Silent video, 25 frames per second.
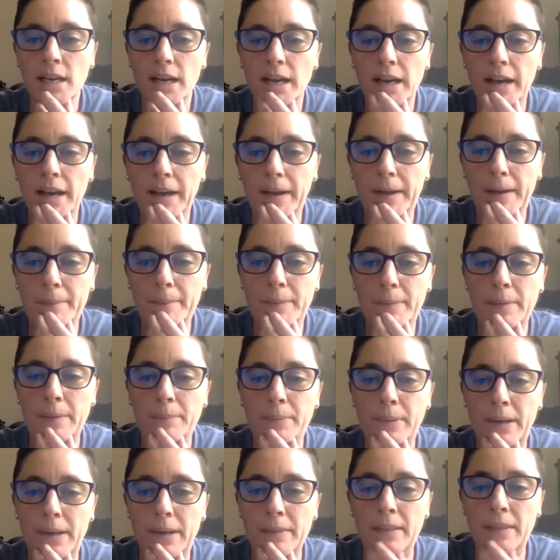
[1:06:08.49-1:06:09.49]
Um, I'm
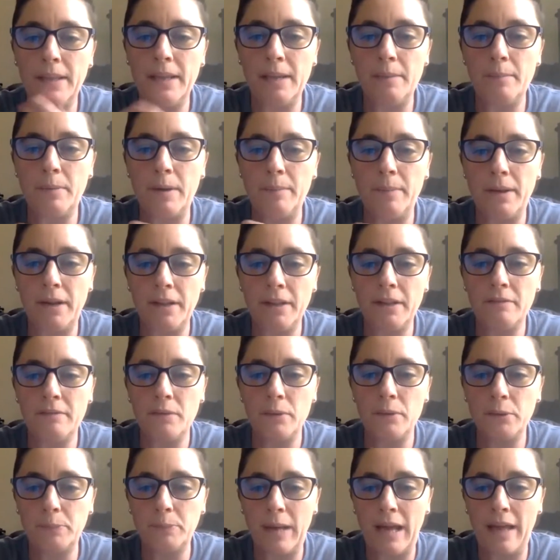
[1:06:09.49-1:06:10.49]
pr thinking primarily of
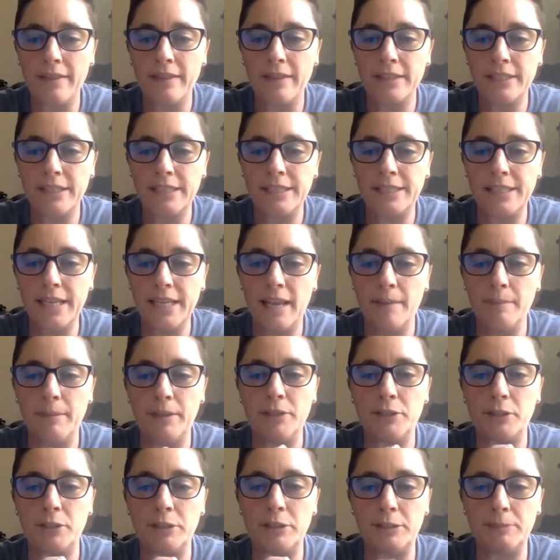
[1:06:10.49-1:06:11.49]
those pathogens that can be
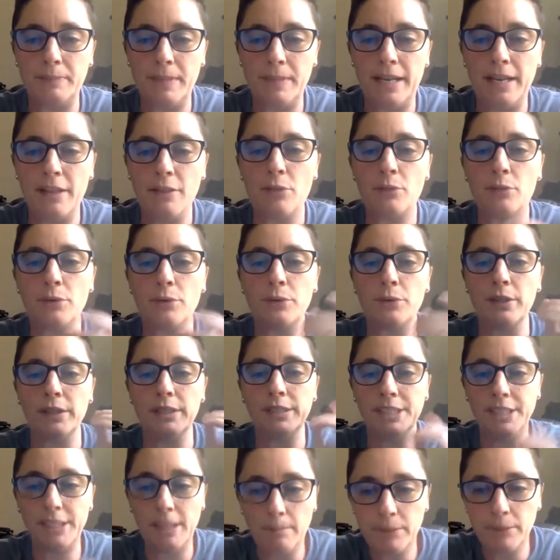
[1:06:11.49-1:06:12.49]
transmitted through
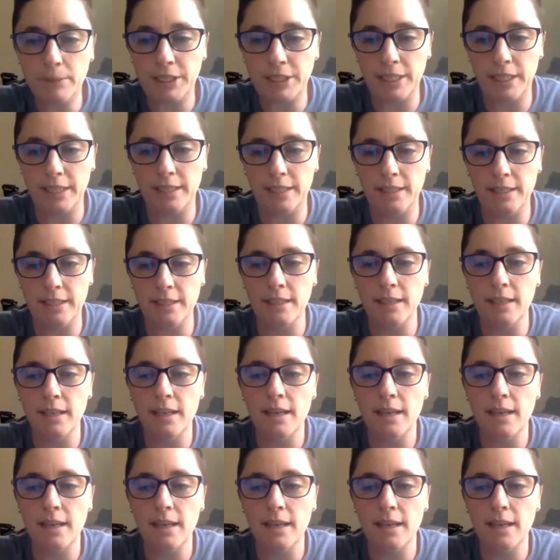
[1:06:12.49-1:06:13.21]
consumption.